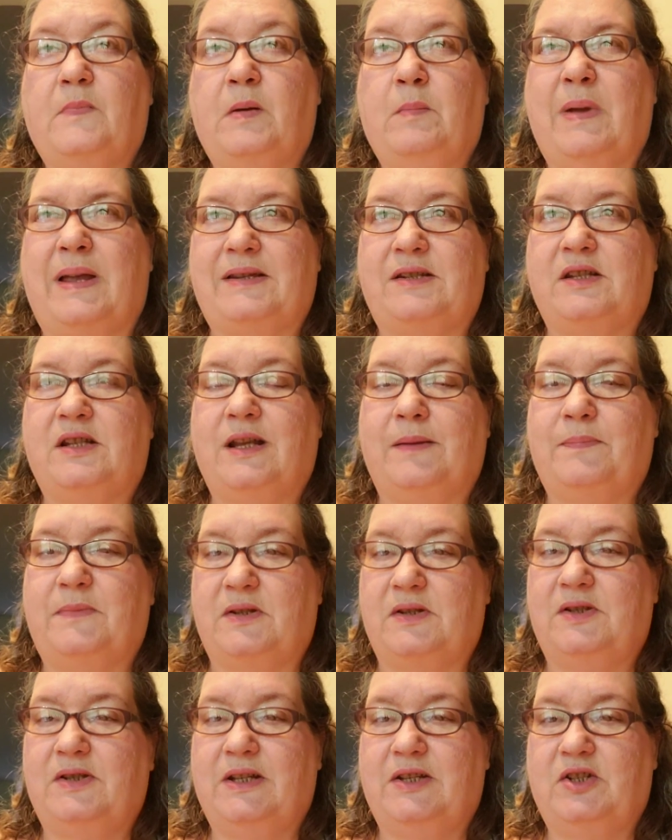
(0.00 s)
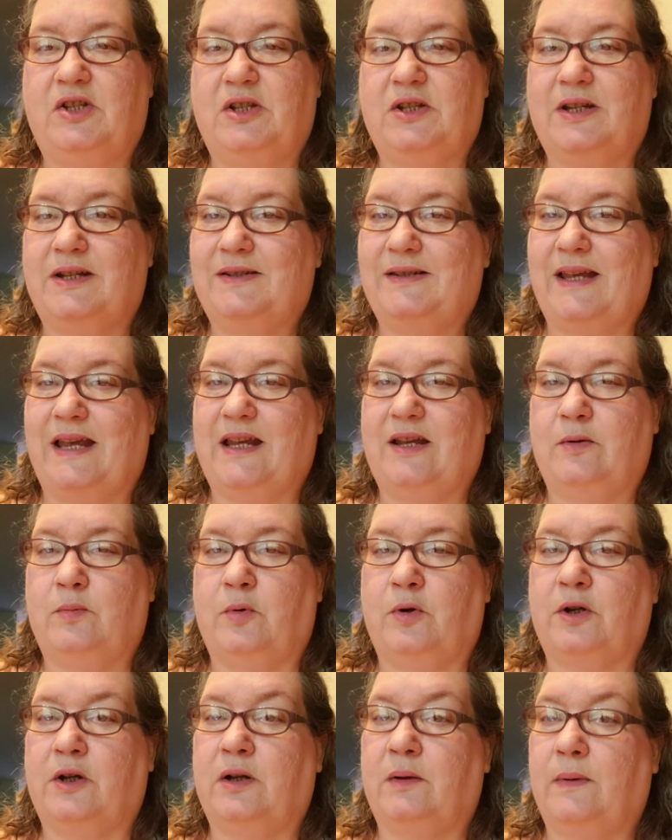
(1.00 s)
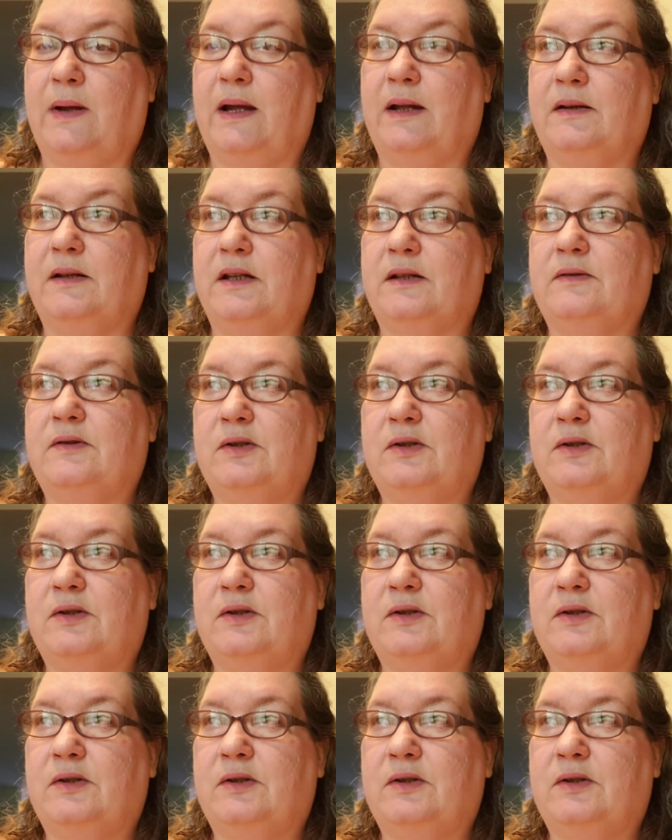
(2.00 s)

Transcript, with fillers: messing up the stitching, because I could work around it.